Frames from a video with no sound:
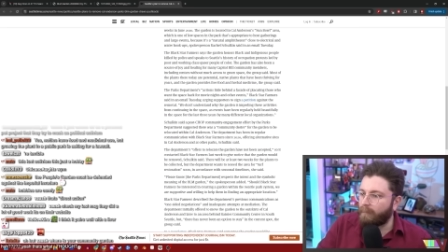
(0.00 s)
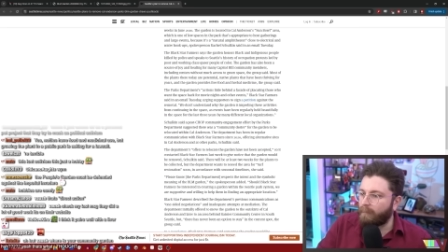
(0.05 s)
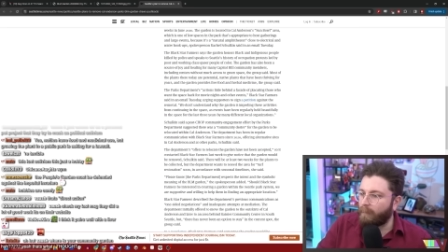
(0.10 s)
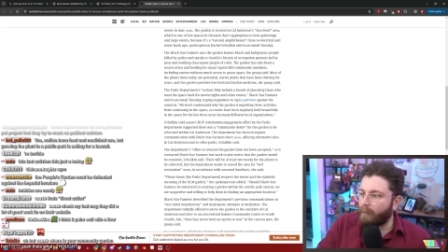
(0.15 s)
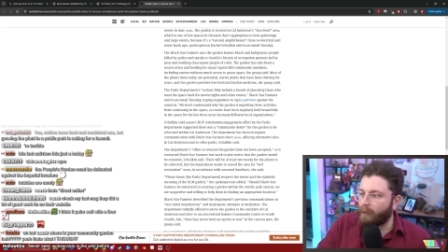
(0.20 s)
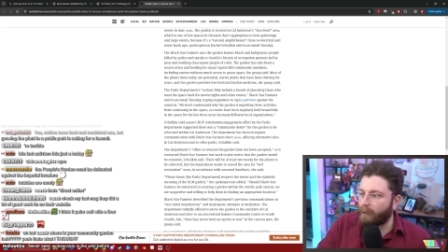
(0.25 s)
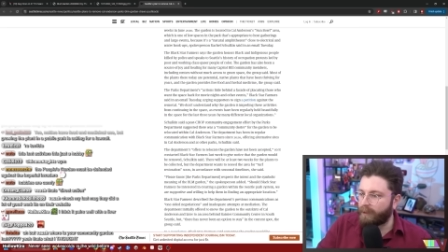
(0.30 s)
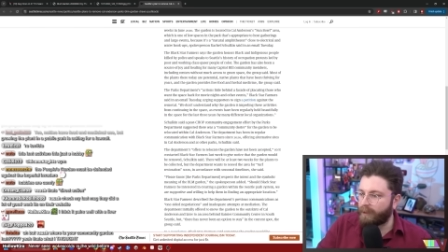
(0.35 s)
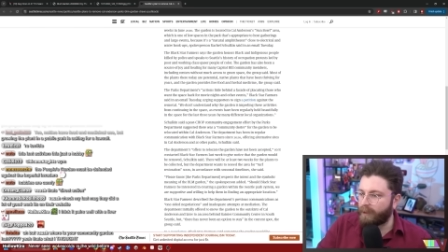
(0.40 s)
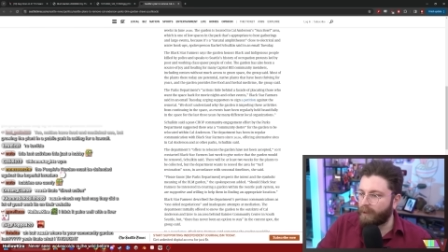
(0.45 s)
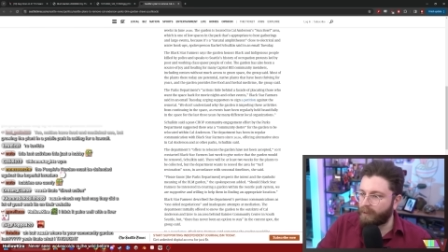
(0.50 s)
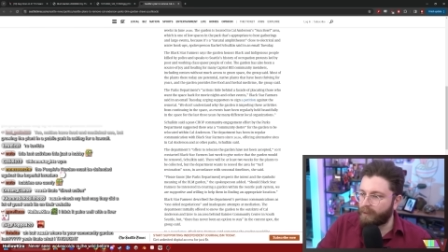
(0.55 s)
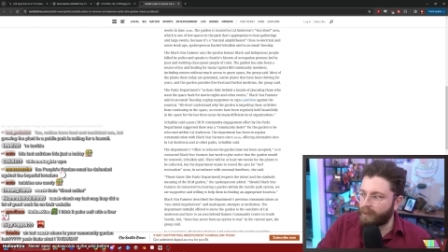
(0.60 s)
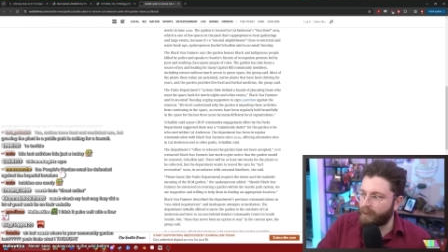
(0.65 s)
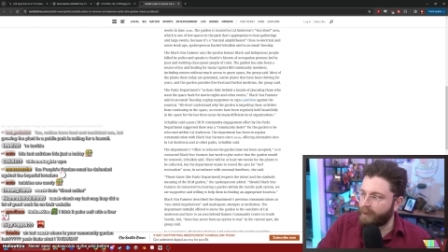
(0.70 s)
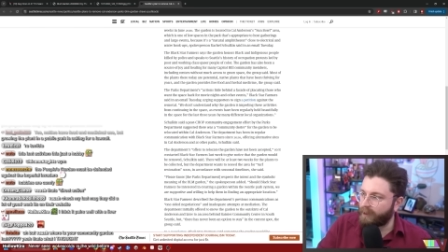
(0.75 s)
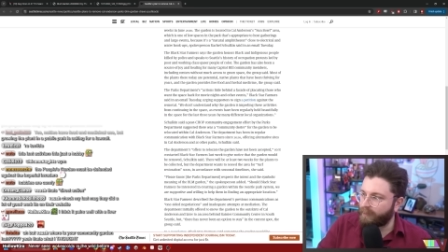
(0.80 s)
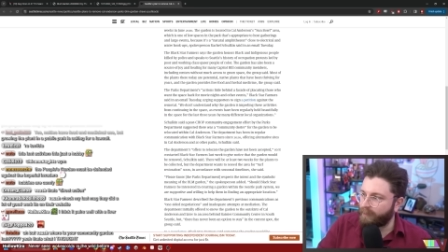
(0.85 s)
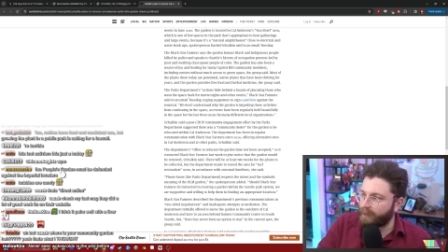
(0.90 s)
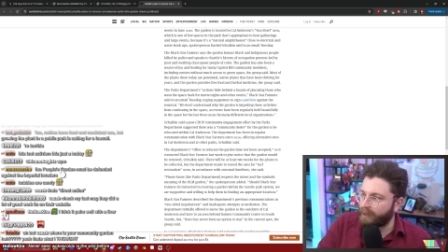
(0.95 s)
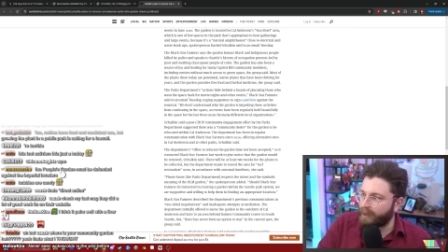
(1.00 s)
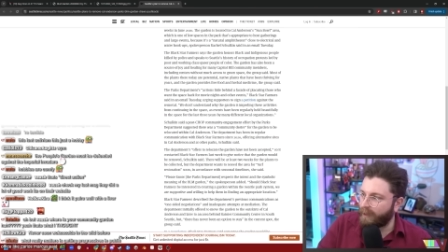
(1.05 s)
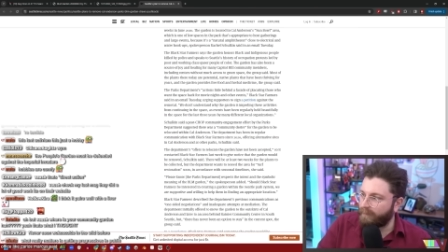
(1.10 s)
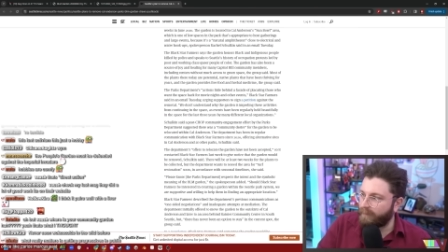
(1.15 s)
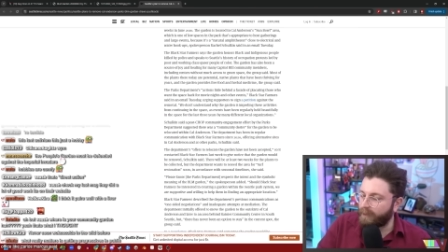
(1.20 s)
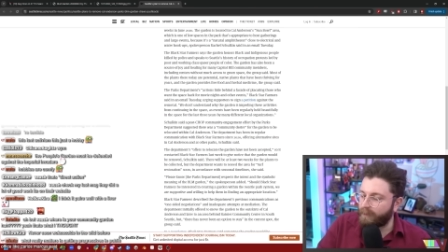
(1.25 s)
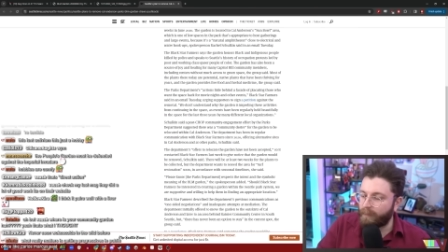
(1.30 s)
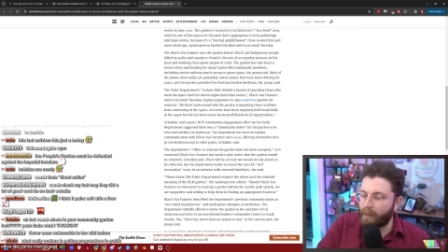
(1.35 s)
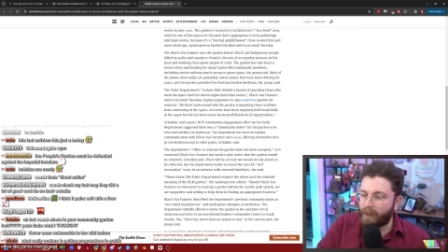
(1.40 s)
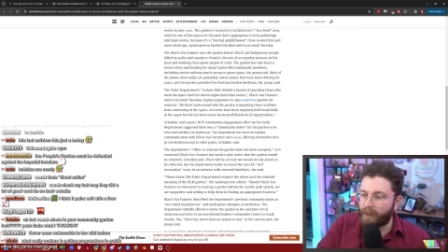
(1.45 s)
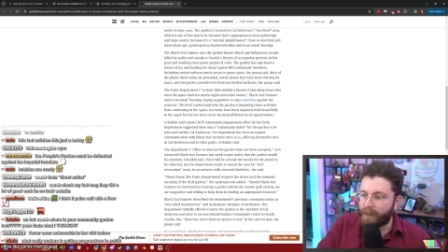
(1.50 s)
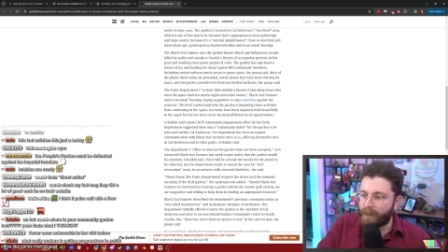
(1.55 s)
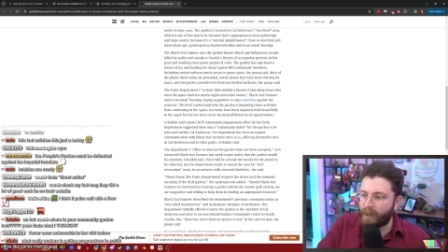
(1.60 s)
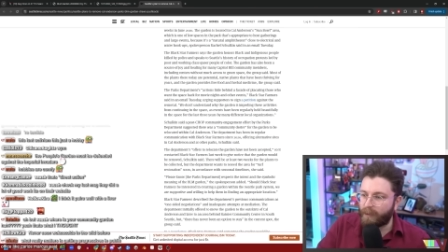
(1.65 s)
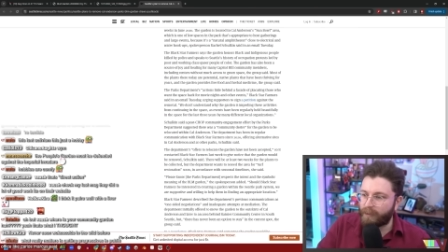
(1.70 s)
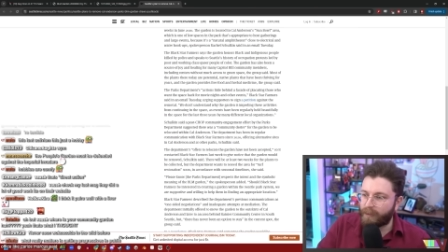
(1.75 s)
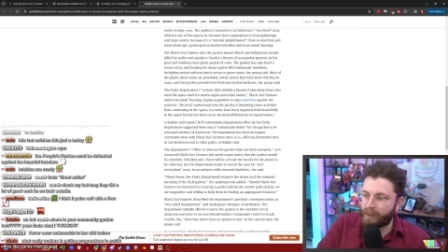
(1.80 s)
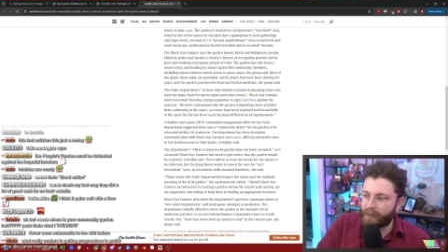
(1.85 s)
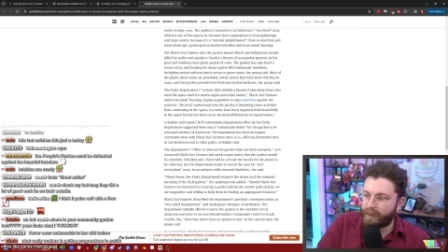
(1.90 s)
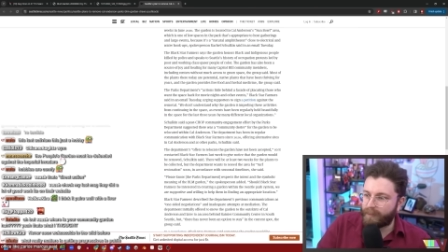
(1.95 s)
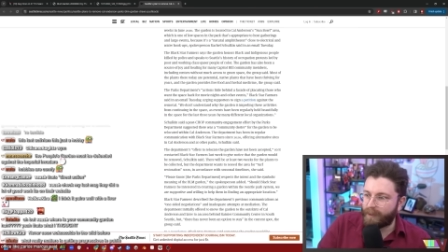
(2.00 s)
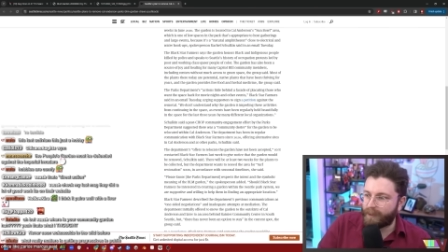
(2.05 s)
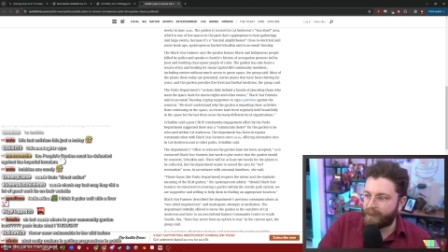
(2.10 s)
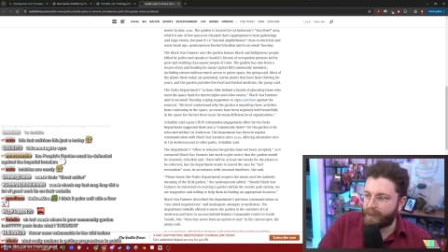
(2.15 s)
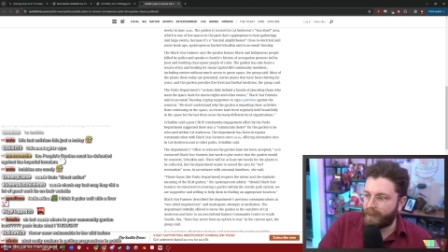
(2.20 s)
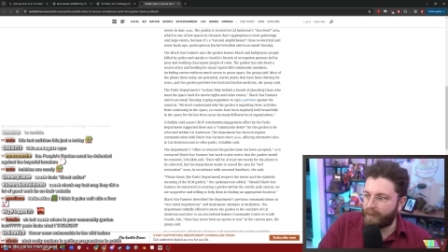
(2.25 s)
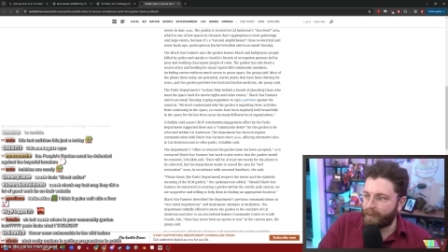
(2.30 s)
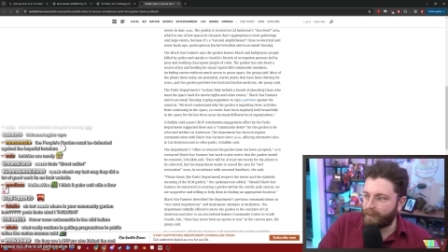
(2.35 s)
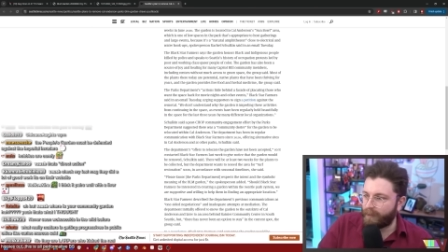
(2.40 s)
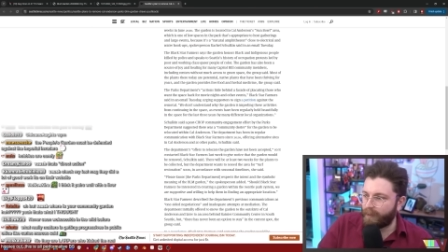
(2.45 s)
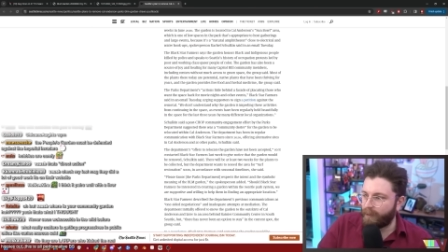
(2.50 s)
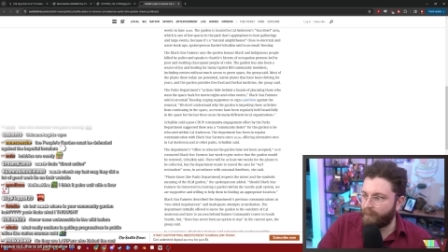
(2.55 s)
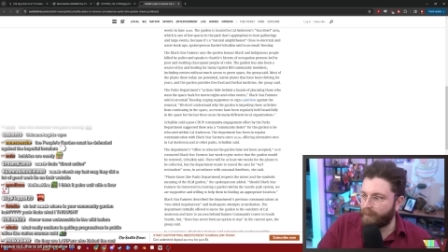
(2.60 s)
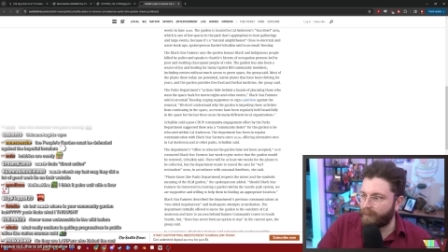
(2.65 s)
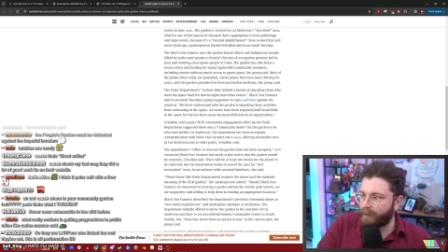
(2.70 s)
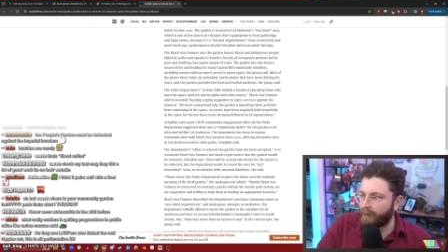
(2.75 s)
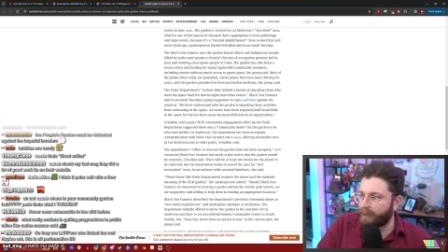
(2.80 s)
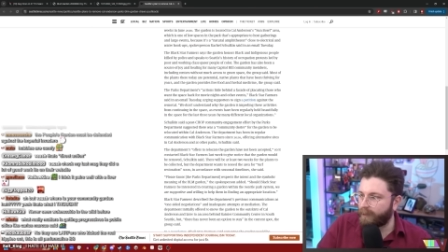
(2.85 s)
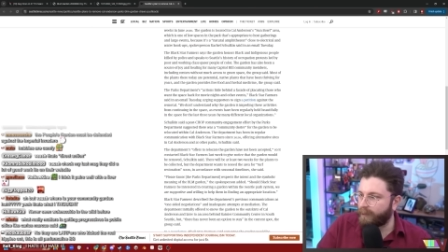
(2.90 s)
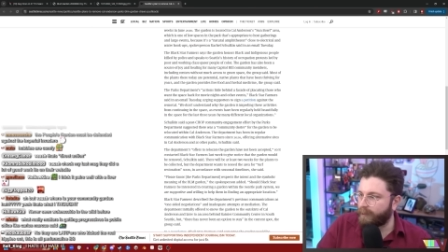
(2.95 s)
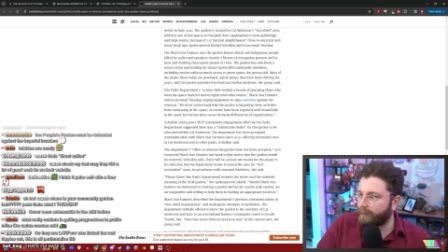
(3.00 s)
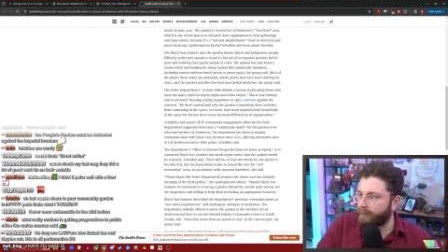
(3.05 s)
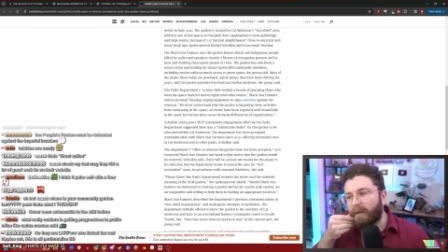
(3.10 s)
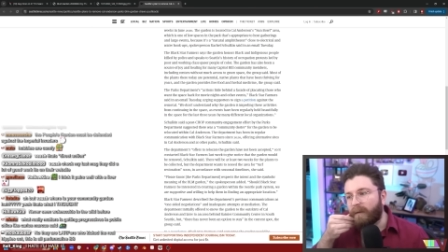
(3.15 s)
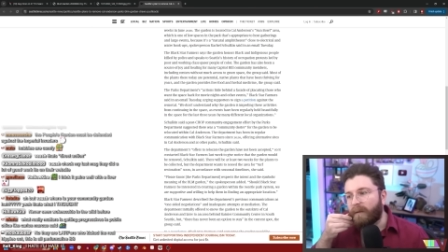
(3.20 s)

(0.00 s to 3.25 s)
Market socialism would save this. Market socialism has nothing to do with this.